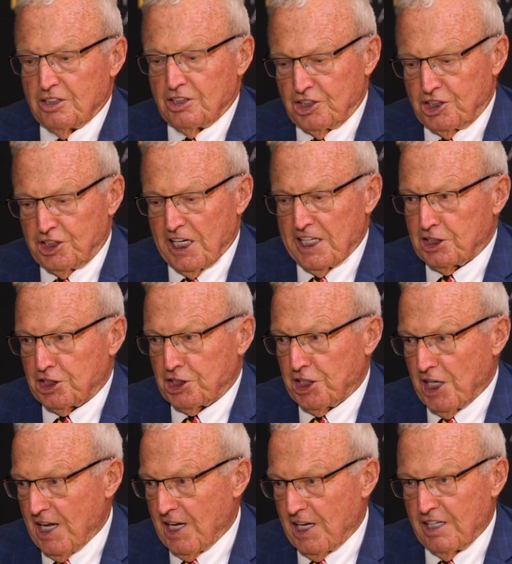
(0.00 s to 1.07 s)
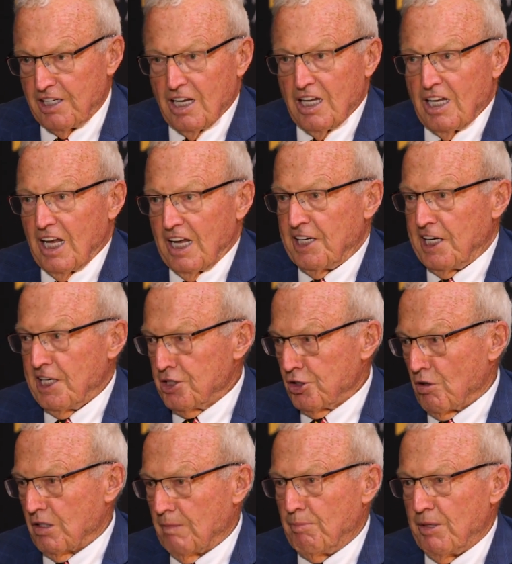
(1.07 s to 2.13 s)
Jake Shade, and he's
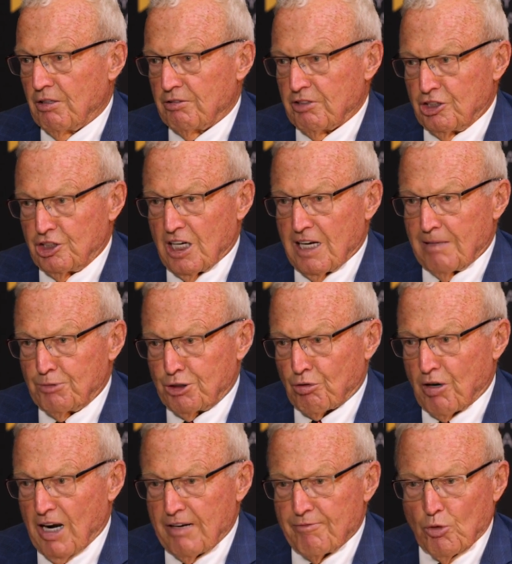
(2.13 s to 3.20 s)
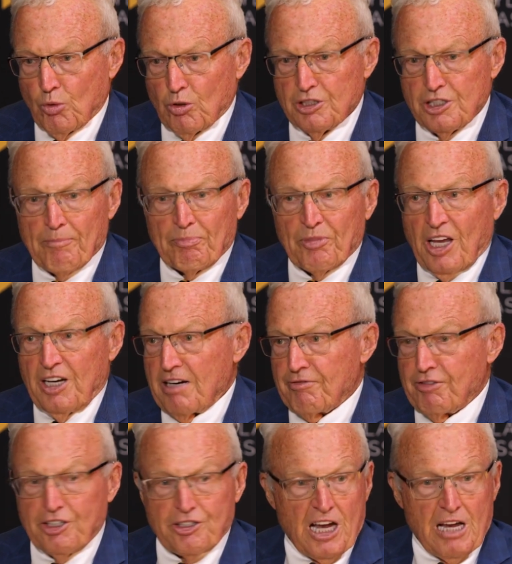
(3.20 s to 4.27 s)
going to be on the job strike force. And
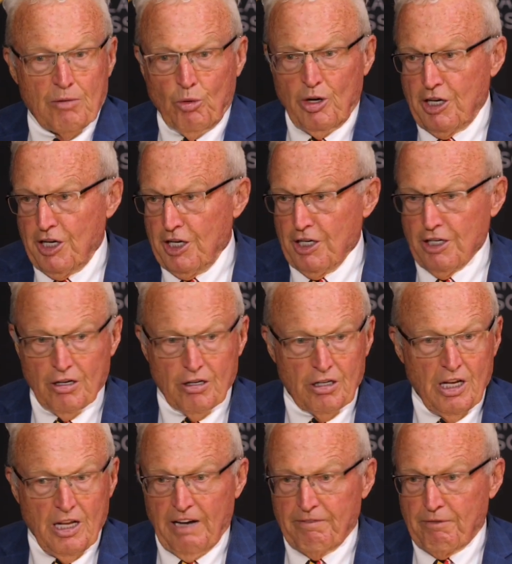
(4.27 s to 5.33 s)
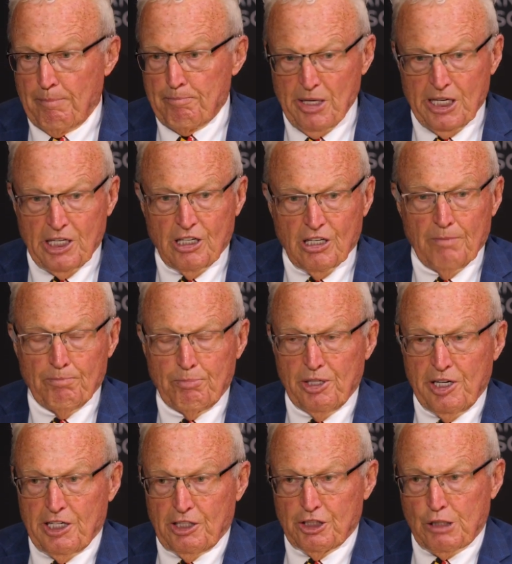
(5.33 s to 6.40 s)
every time we hear of a big
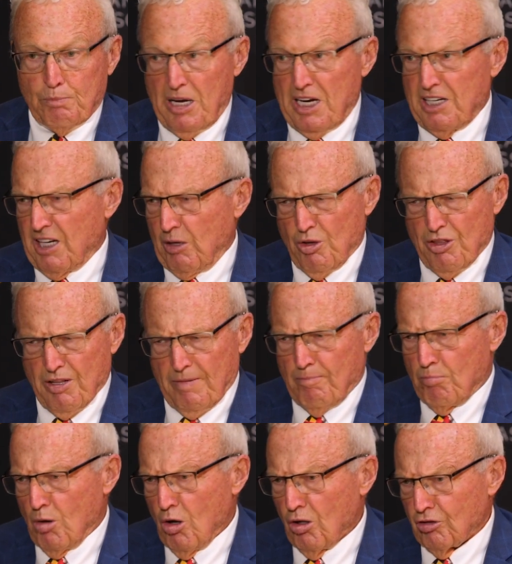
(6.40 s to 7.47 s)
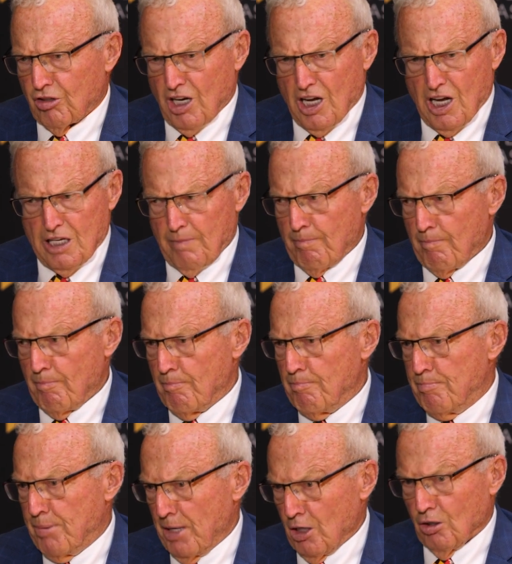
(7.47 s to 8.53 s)
company expanding with a
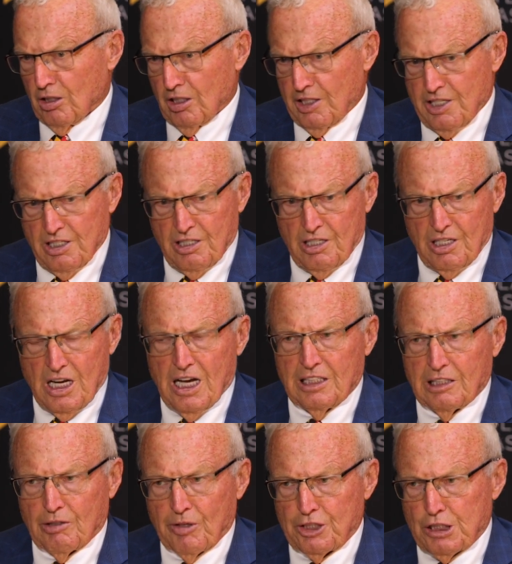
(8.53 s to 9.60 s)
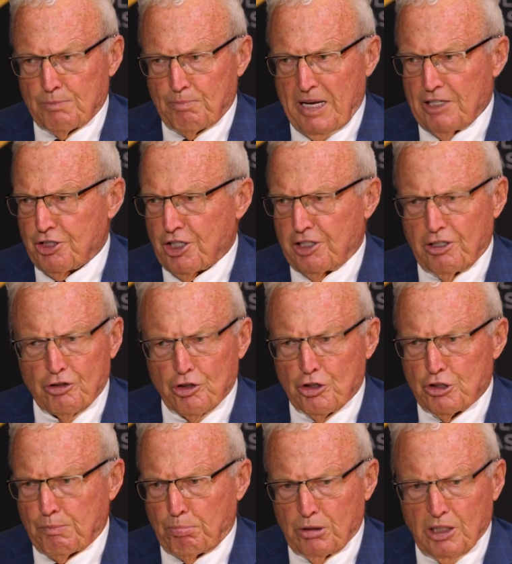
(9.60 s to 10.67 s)
multi-billion-dollar expansion, and
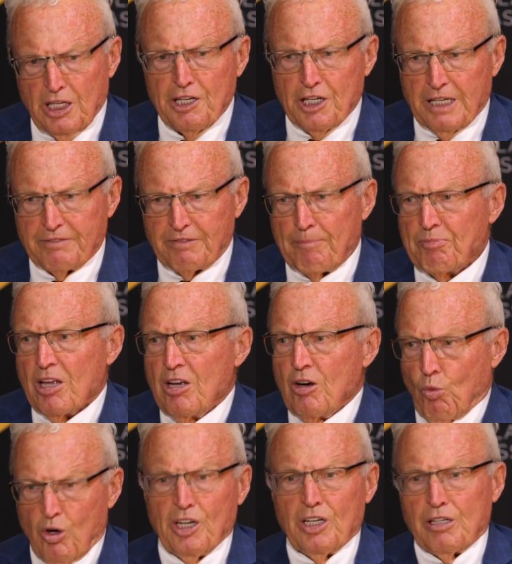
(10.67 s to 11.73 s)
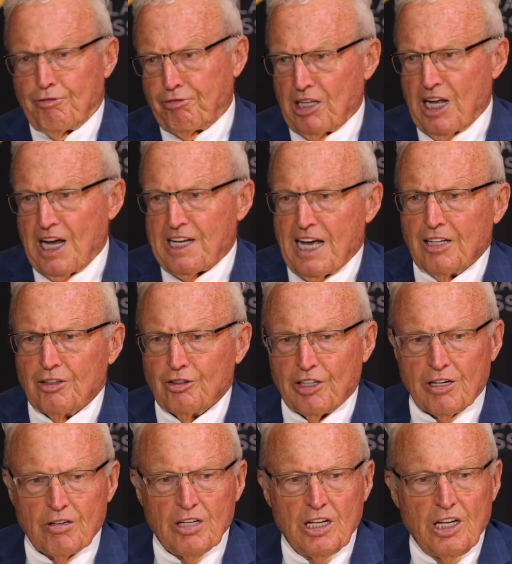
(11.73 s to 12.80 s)
there's plenty of them, we're going to fly out
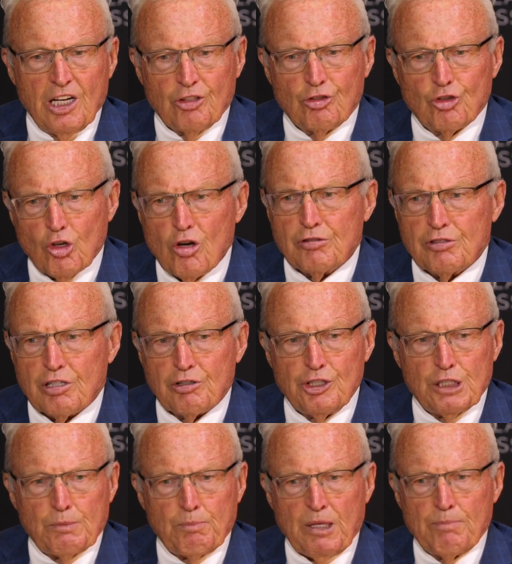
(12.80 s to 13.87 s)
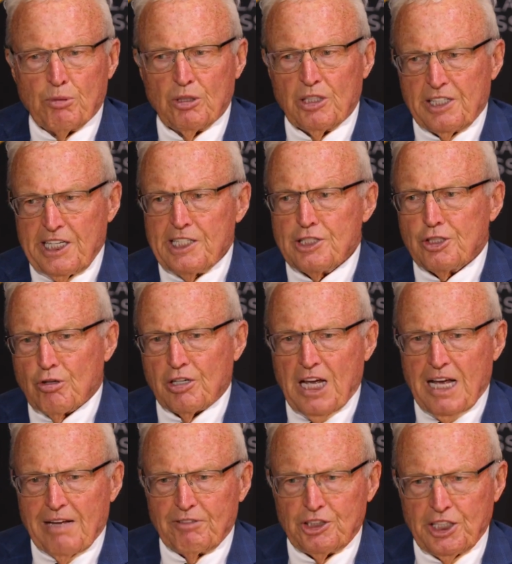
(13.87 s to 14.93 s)
there and talk to these people, and he's going to
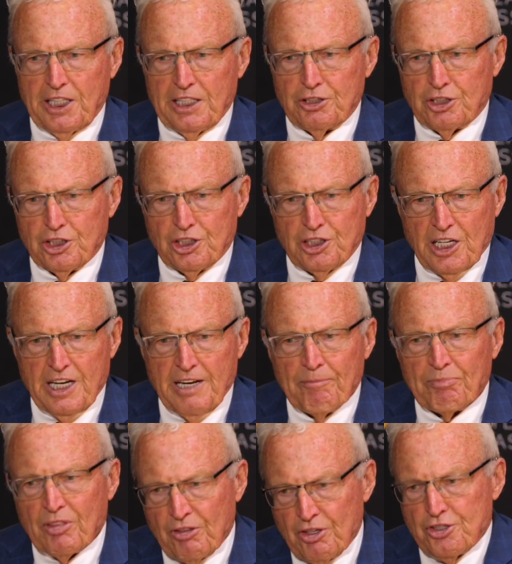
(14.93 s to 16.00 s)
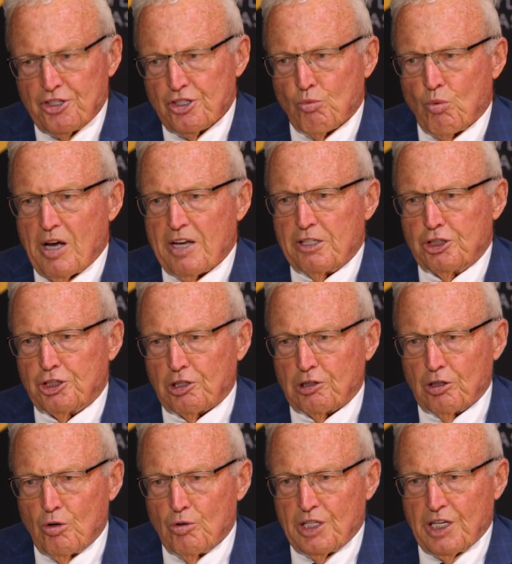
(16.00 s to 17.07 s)
have a chance to say, this is why you should
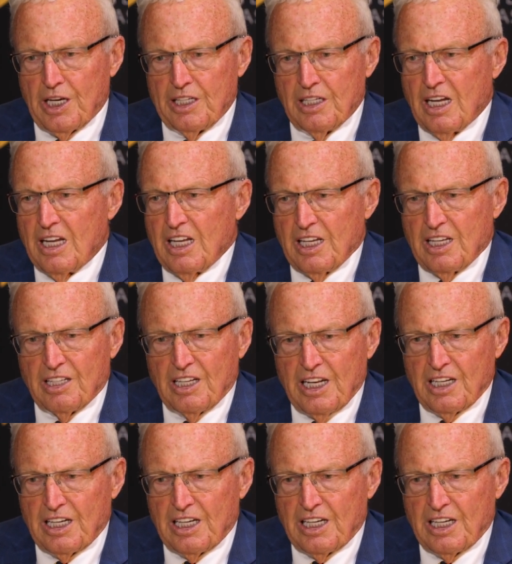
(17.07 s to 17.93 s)
locate in